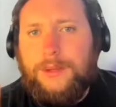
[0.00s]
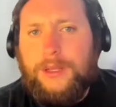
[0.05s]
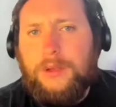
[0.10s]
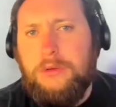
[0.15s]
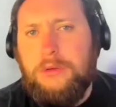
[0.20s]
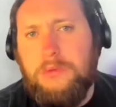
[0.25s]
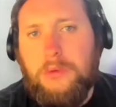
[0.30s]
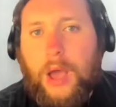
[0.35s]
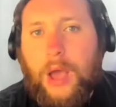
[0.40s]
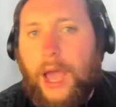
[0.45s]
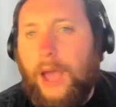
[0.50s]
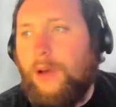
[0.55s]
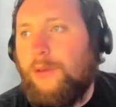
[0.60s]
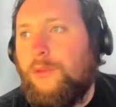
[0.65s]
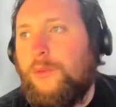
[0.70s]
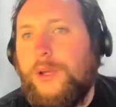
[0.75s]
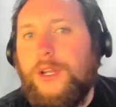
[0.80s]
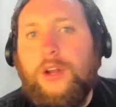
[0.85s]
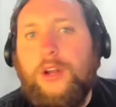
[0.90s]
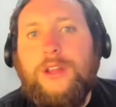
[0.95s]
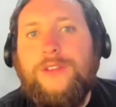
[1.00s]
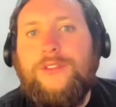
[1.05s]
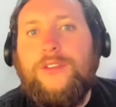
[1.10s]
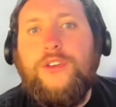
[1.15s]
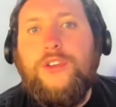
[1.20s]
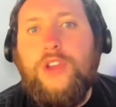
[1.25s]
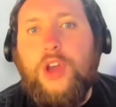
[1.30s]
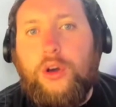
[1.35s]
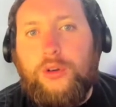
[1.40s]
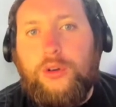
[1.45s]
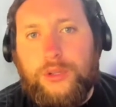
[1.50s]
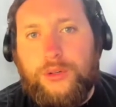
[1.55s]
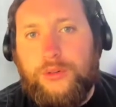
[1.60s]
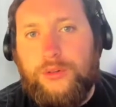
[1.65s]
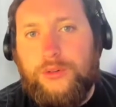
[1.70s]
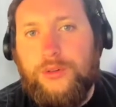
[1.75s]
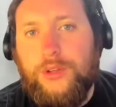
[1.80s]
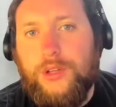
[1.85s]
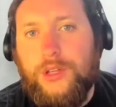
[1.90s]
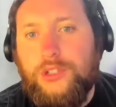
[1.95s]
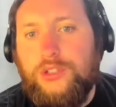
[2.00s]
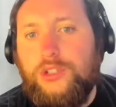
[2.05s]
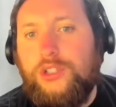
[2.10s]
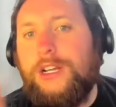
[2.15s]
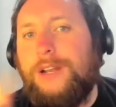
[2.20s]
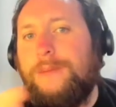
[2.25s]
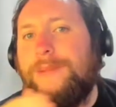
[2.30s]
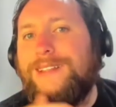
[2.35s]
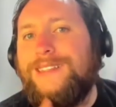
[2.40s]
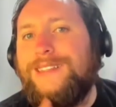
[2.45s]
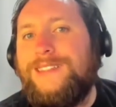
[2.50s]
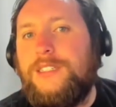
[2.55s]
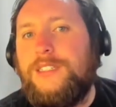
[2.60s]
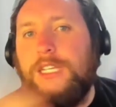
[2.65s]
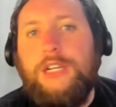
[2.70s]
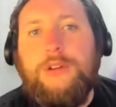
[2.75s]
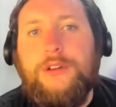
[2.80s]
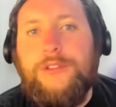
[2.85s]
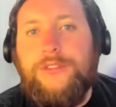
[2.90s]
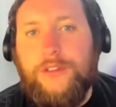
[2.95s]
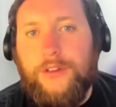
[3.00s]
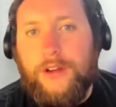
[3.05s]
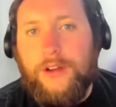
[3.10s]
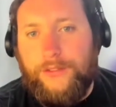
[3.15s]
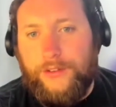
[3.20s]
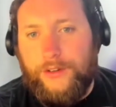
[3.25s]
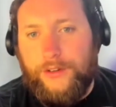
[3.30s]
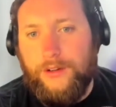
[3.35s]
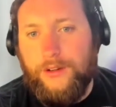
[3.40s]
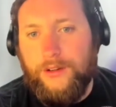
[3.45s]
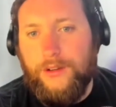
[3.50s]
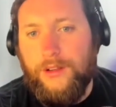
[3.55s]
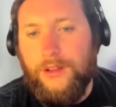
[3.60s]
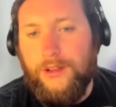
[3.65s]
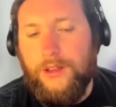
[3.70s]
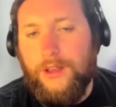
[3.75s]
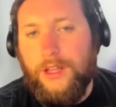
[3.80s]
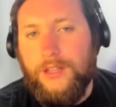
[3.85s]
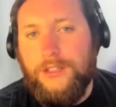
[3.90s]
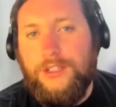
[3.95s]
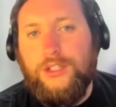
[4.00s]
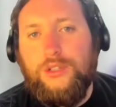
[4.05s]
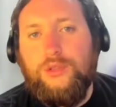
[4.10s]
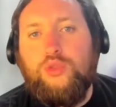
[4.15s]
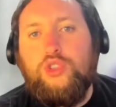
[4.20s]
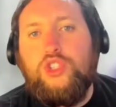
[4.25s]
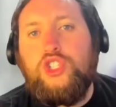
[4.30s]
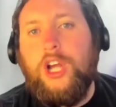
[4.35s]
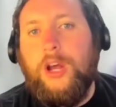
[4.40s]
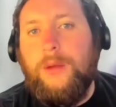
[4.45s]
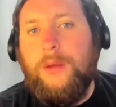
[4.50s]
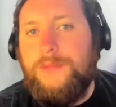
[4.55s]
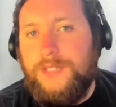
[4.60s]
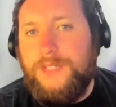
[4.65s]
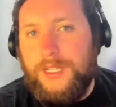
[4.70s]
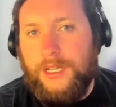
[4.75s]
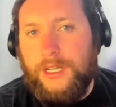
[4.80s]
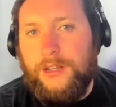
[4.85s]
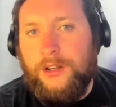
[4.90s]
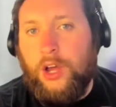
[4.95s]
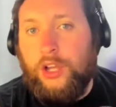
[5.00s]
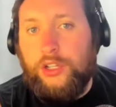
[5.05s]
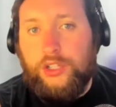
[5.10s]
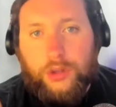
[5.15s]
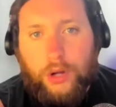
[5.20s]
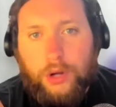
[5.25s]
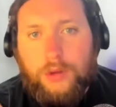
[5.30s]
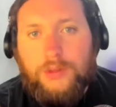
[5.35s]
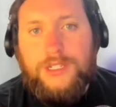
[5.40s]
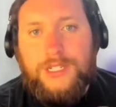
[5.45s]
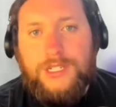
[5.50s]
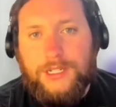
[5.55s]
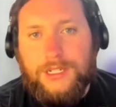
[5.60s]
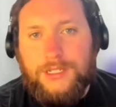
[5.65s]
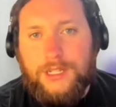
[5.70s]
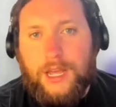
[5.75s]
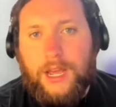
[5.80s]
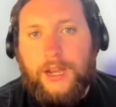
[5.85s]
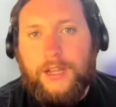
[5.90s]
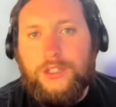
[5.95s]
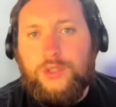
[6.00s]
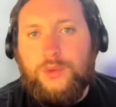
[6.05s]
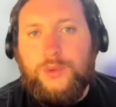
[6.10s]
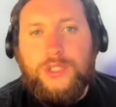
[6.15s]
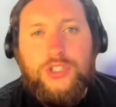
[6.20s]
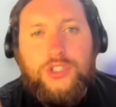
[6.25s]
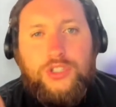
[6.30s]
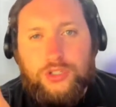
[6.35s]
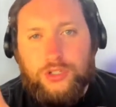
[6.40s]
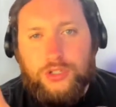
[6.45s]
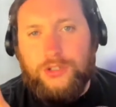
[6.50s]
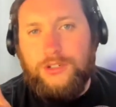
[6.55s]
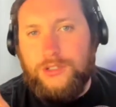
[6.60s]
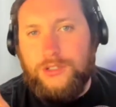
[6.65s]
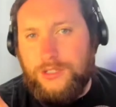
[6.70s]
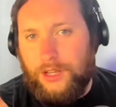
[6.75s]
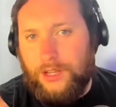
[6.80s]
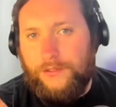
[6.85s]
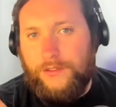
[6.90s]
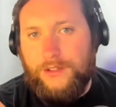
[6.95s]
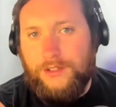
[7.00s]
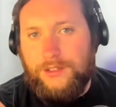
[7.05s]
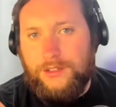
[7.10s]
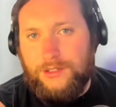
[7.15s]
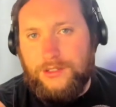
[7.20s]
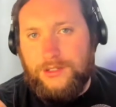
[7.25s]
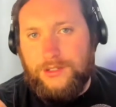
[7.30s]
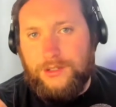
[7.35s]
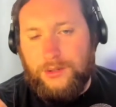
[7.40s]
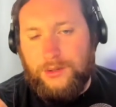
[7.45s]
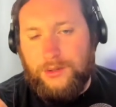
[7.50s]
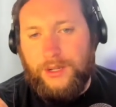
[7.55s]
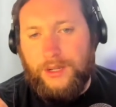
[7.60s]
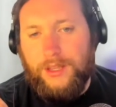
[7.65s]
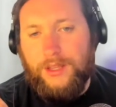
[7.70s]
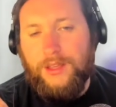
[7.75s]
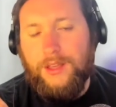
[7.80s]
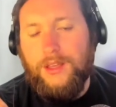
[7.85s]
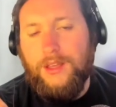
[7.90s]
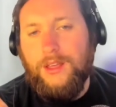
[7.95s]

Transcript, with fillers: I I, we don't even know you. You could have been secret forever until you jumped in on your own TikTok to insert yourself into the story.